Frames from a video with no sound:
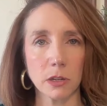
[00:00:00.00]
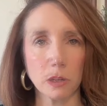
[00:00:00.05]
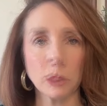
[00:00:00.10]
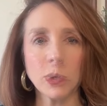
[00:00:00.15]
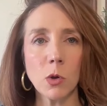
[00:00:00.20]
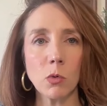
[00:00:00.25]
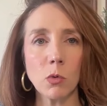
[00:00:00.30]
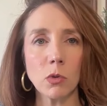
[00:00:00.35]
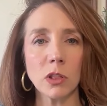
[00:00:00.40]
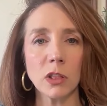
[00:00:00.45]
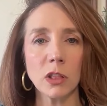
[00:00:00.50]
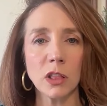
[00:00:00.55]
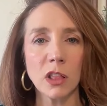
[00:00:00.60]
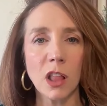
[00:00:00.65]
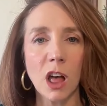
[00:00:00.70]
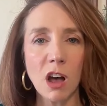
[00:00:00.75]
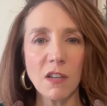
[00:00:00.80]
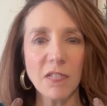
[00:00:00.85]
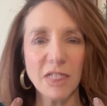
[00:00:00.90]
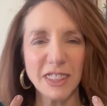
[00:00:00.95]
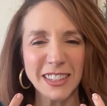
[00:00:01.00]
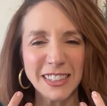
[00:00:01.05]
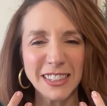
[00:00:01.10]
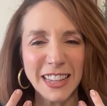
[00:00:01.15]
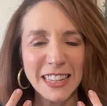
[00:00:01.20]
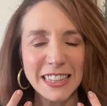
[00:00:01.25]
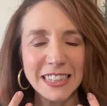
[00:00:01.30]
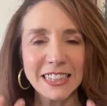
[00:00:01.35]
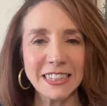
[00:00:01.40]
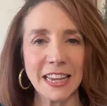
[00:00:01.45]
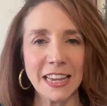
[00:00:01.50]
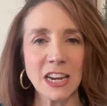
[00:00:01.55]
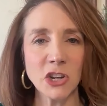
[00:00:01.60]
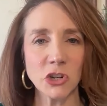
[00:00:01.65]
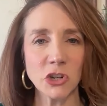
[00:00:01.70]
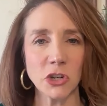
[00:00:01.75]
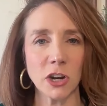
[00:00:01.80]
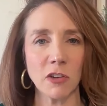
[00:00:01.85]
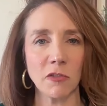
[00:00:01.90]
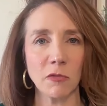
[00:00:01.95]
We don't love the
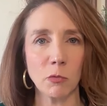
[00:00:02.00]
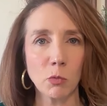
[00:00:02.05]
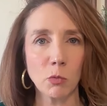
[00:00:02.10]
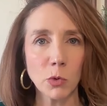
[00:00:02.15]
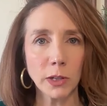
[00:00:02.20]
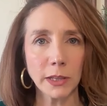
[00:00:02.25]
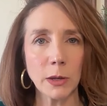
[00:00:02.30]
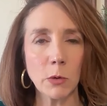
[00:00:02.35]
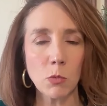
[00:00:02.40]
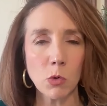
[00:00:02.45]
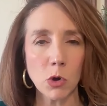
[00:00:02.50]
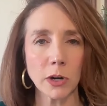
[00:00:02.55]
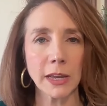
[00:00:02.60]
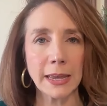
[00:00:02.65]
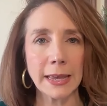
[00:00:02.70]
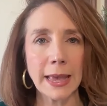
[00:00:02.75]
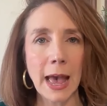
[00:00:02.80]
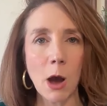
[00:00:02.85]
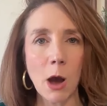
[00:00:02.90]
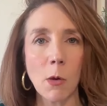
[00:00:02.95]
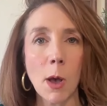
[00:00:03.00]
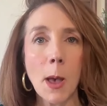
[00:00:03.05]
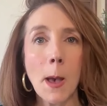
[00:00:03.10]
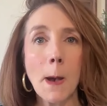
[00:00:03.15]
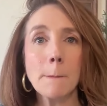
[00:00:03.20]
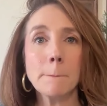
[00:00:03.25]
sensation of really working out.